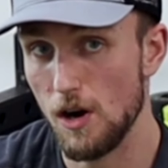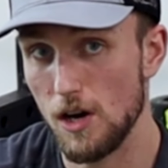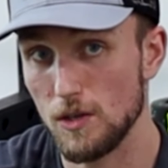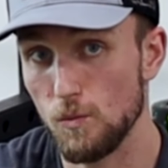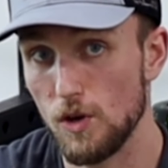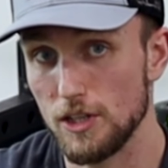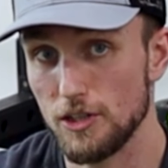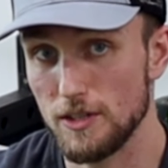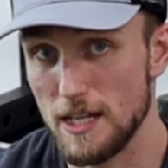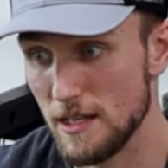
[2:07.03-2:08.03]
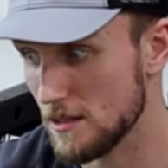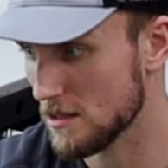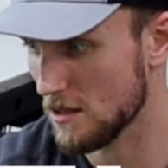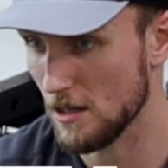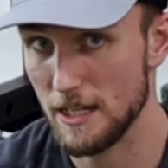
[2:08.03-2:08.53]
on one of your
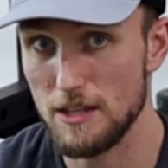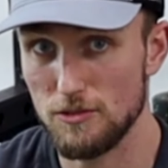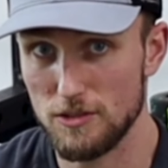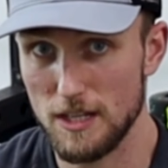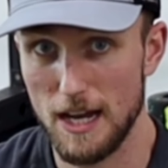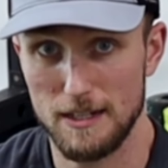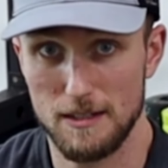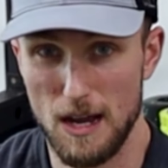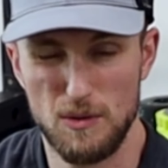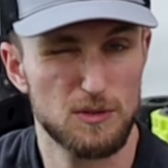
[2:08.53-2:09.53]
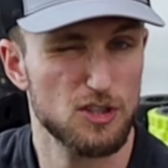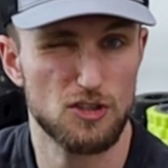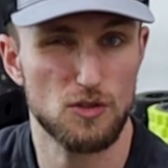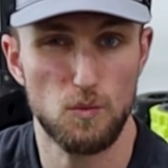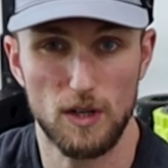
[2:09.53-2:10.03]
knees on either side. I would
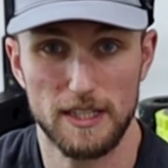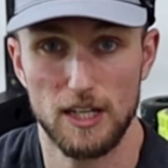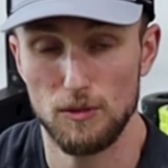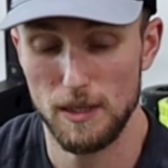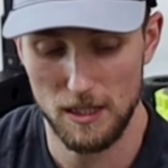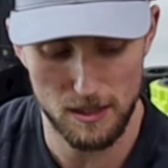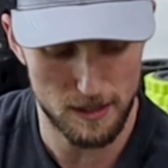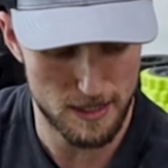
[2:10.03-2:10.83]
just do one kettlebell at a